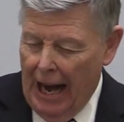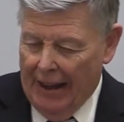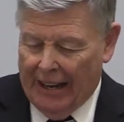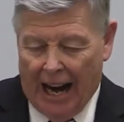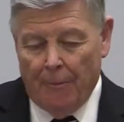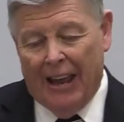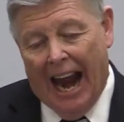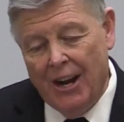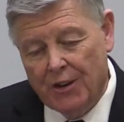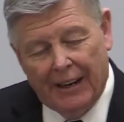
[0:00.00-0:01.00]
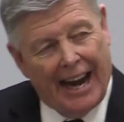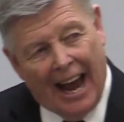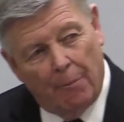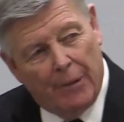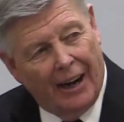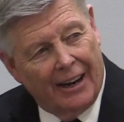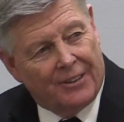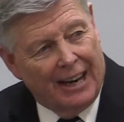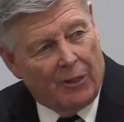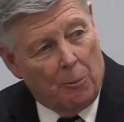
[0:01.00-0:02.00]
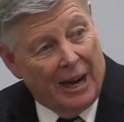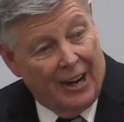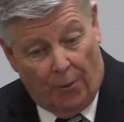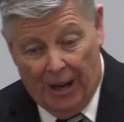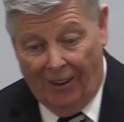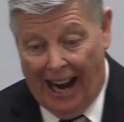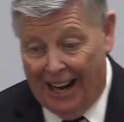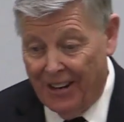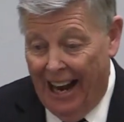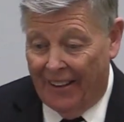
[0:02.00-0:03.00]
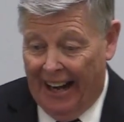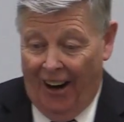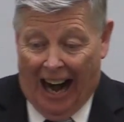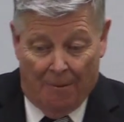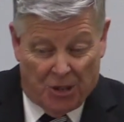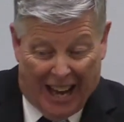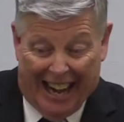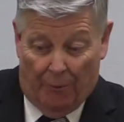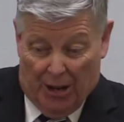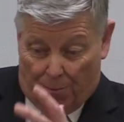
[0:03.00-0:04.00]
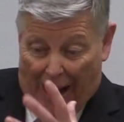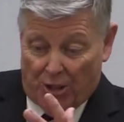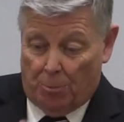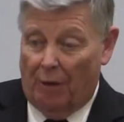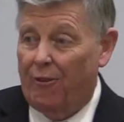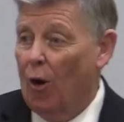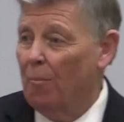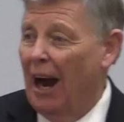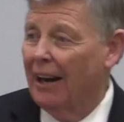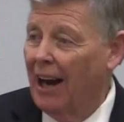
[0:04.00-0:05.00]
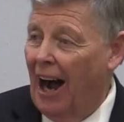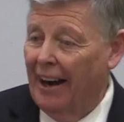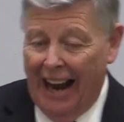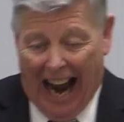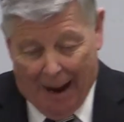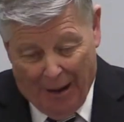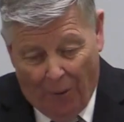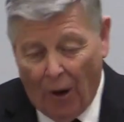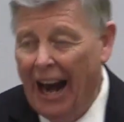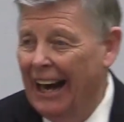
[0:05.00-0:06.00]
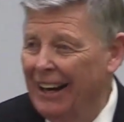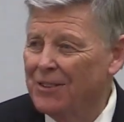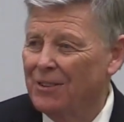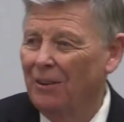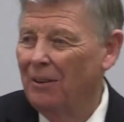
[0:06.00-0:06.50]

And they come to the age of accountability, they begin to realize that here I'm standing responsible for my God. I've been raised.